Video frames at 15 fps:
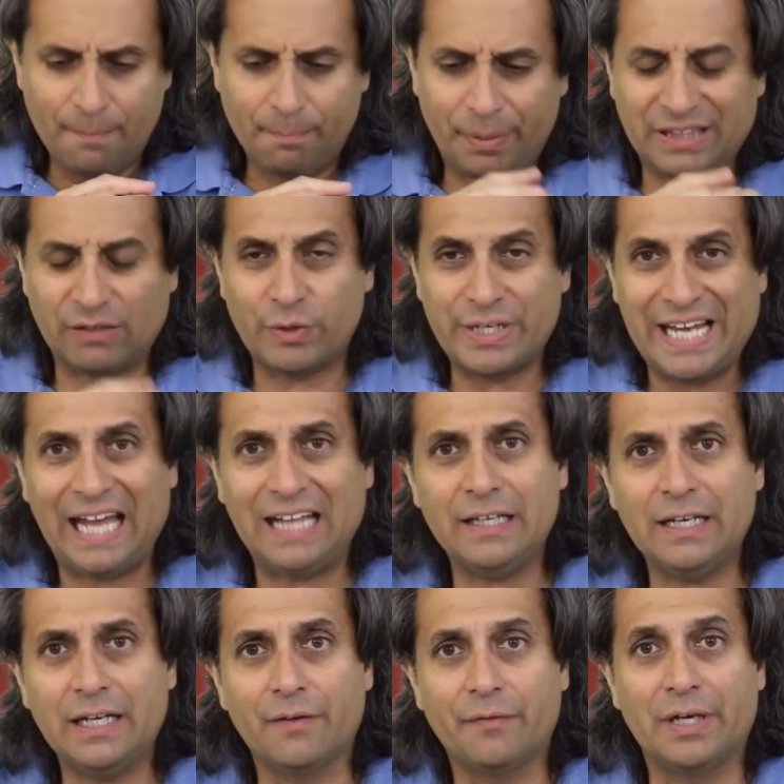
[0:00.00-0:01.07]
But the
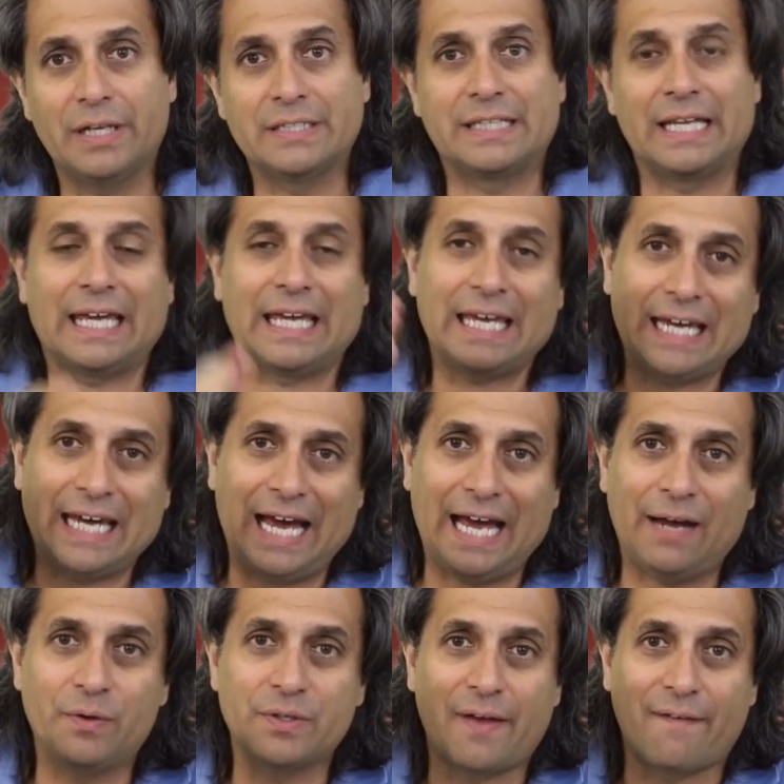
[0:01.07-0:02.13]
reality of it is the
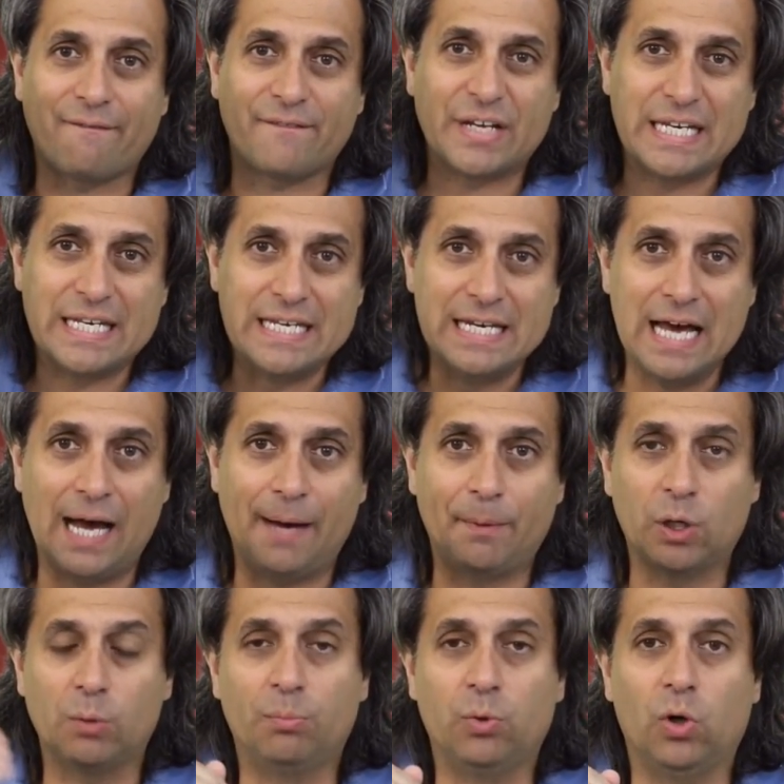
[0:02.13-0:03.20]
guy was a
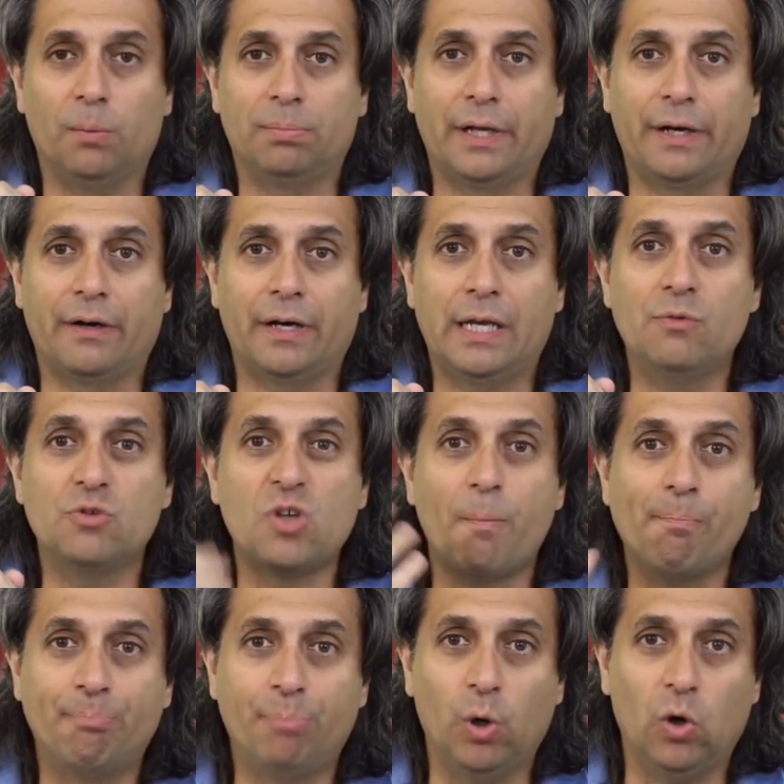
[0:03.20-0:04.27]
phenomenal ball player. He was a
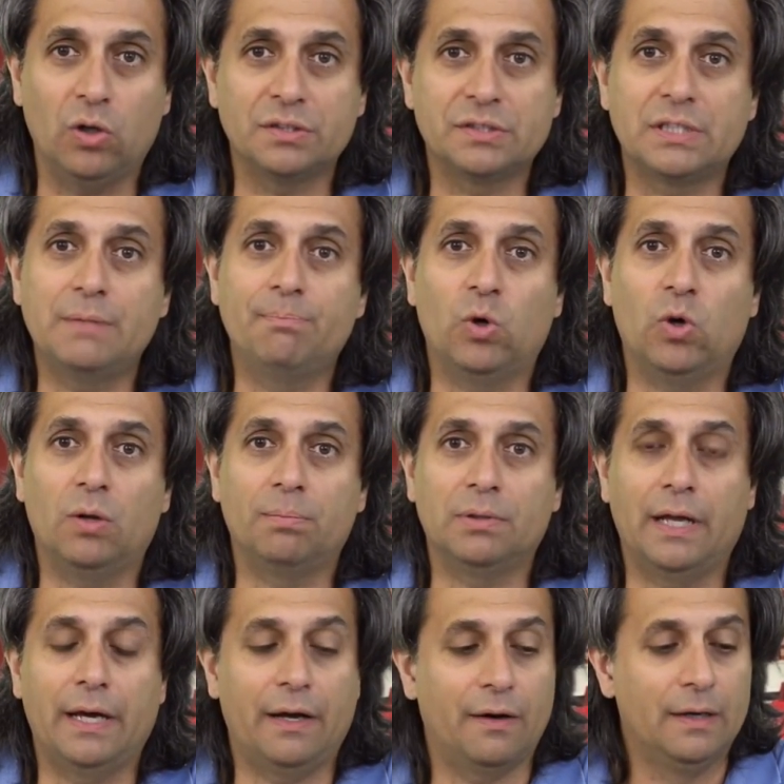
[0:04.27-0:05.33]
ballsy ball
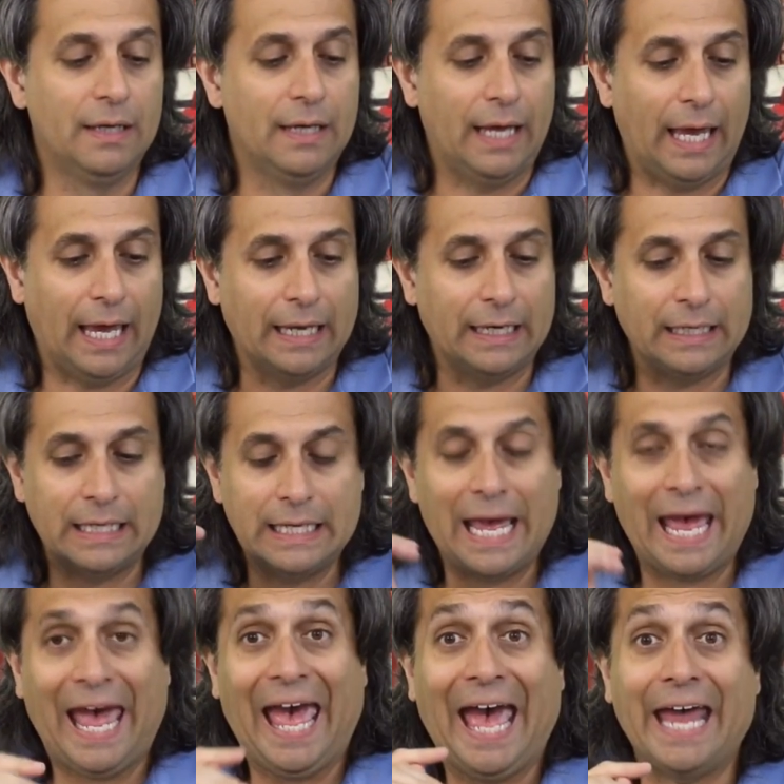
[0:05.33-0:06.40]
player, and he
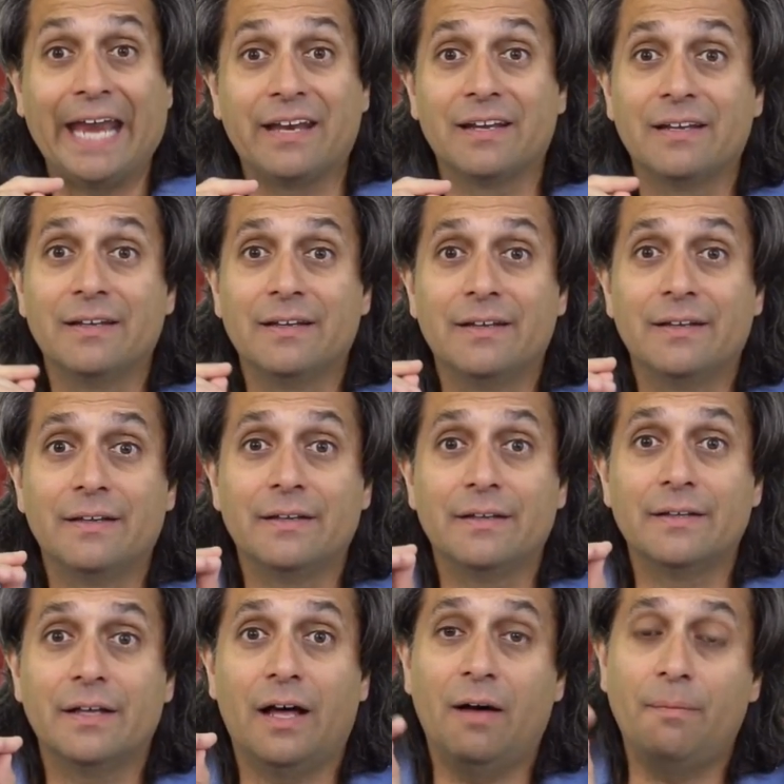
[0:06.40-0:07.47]
had
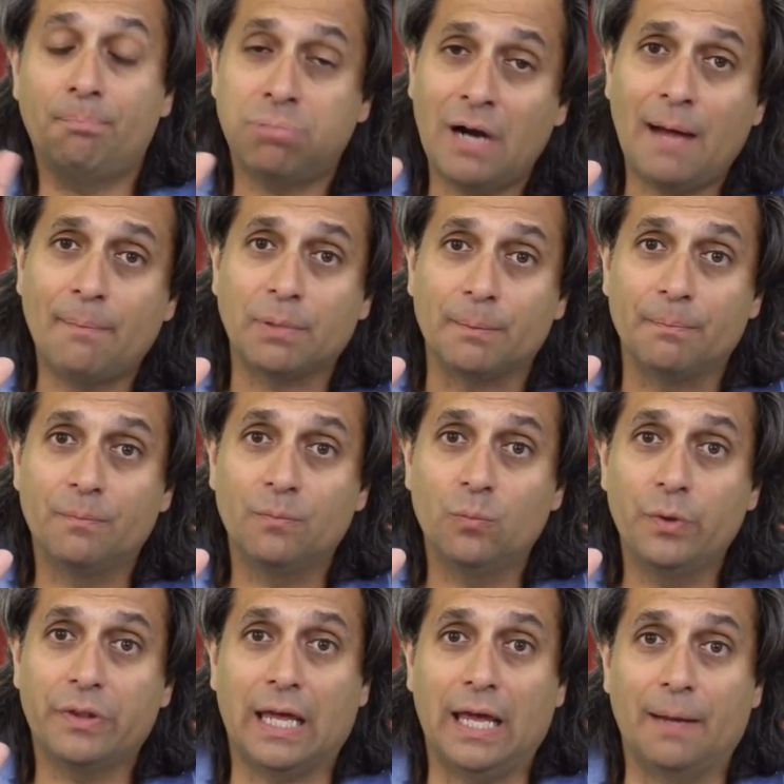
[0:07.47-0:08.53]
a problem
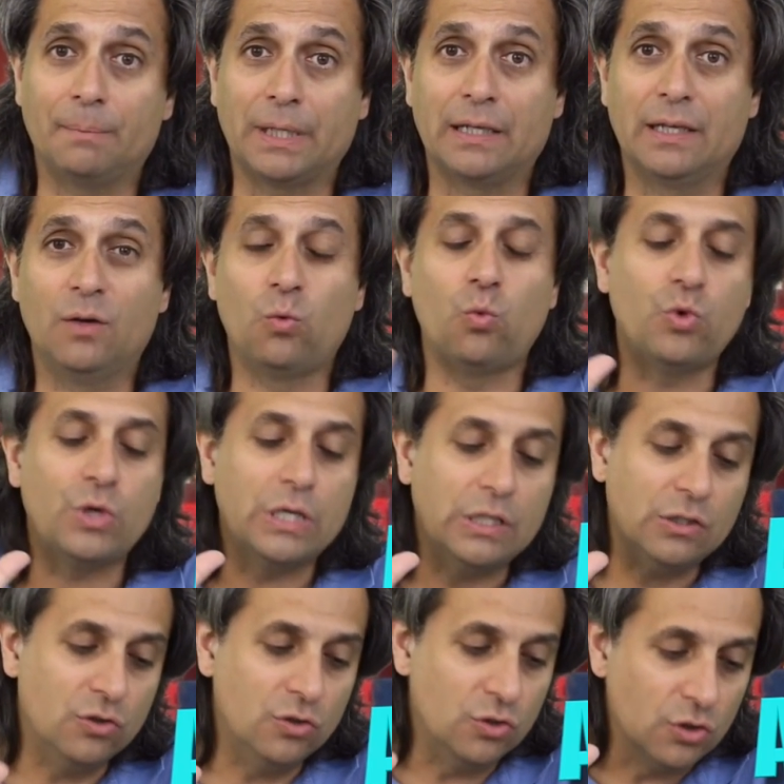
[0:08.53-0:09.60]
with gambling.
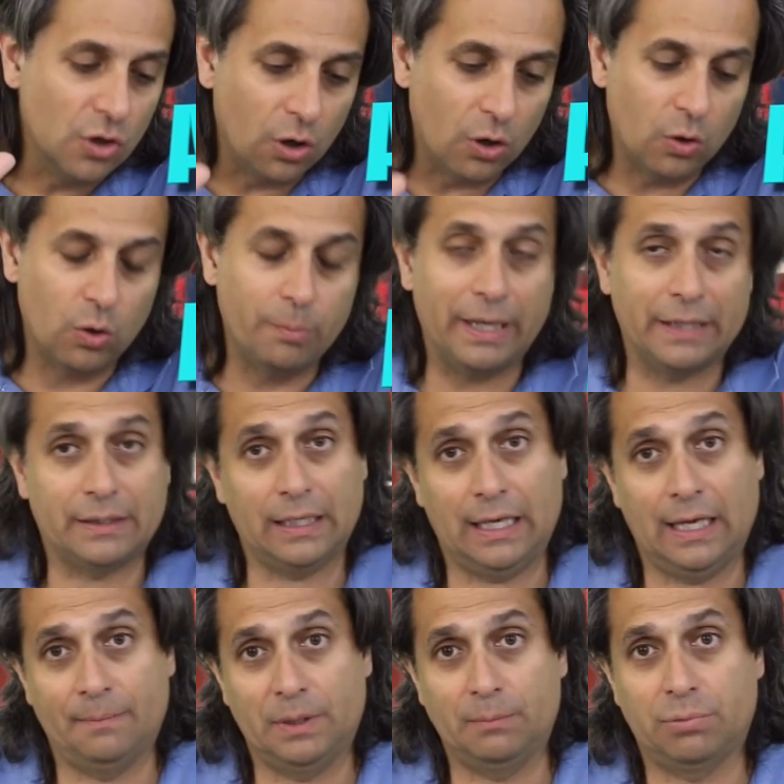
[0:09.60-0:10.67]
We know about the
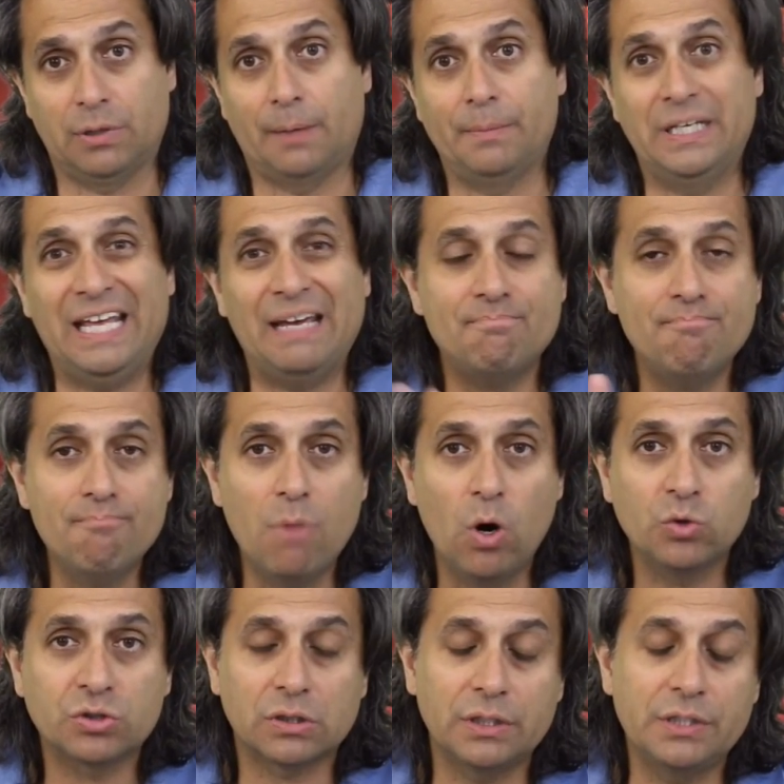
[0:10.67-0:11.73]
gambling problem, and that
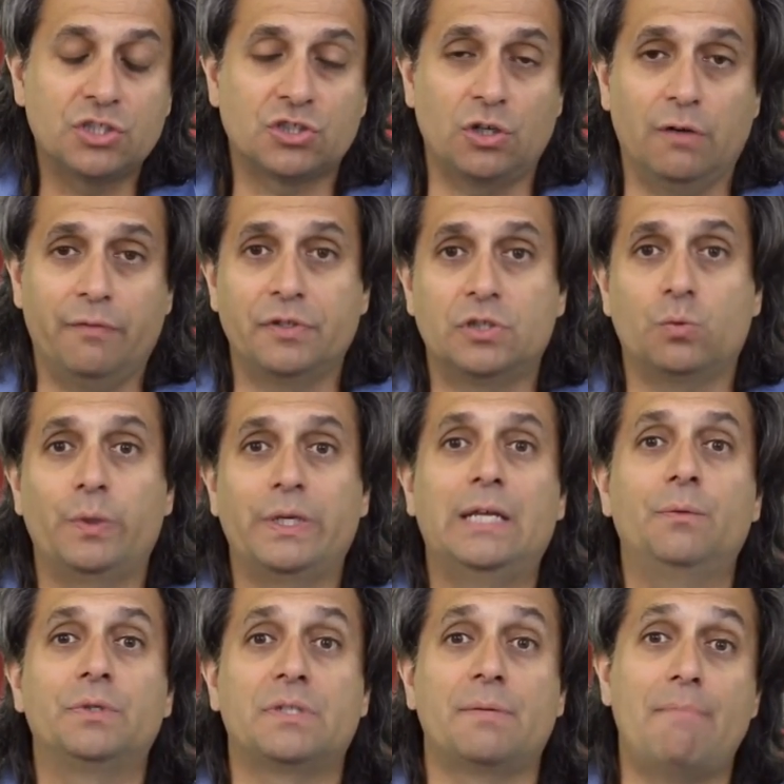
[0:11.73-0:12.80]
mostly surfaced when
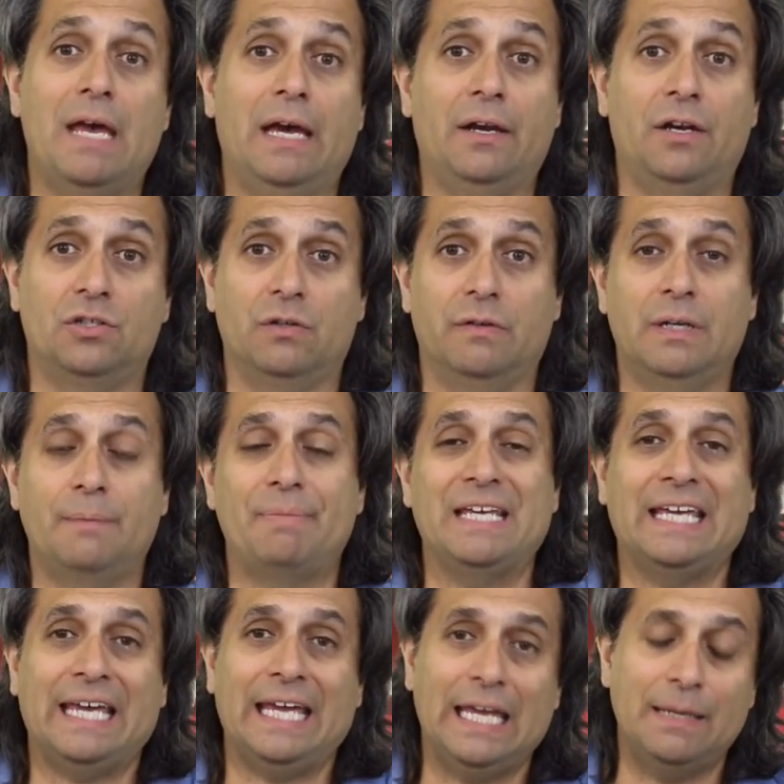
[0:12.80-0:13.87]
he was a manager, and it
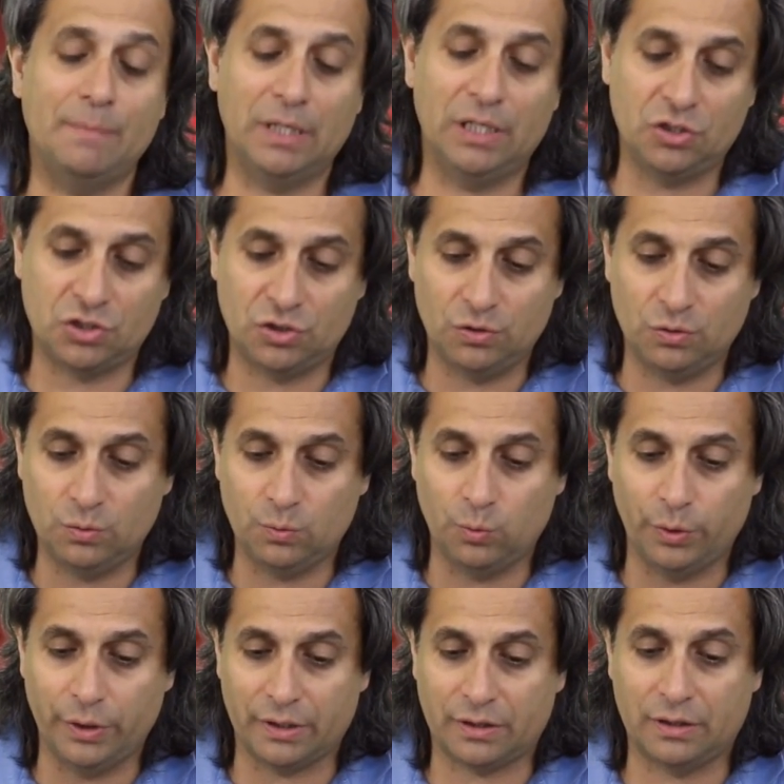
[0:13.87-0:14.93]
became an issue
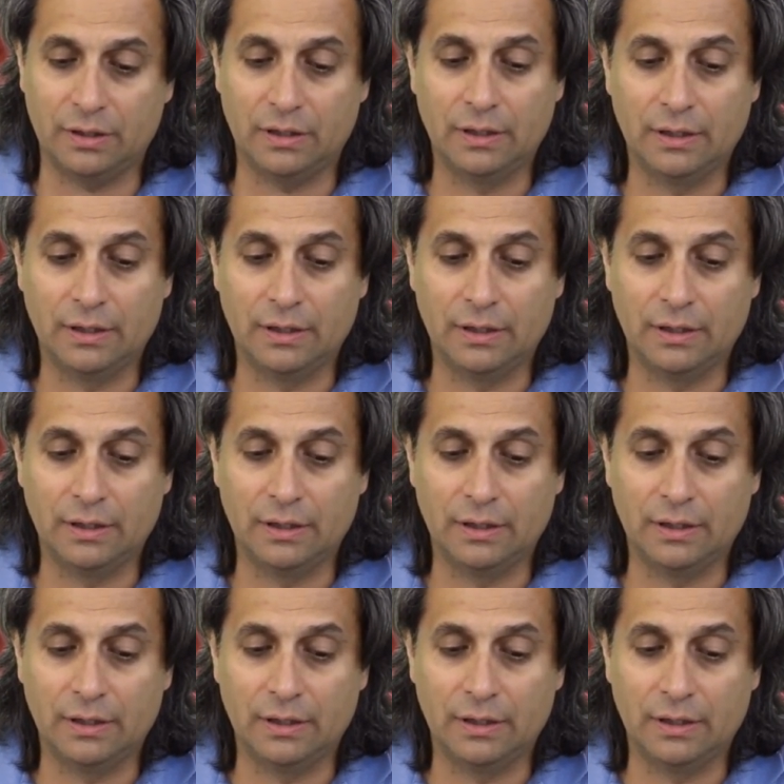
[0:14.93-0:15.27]
with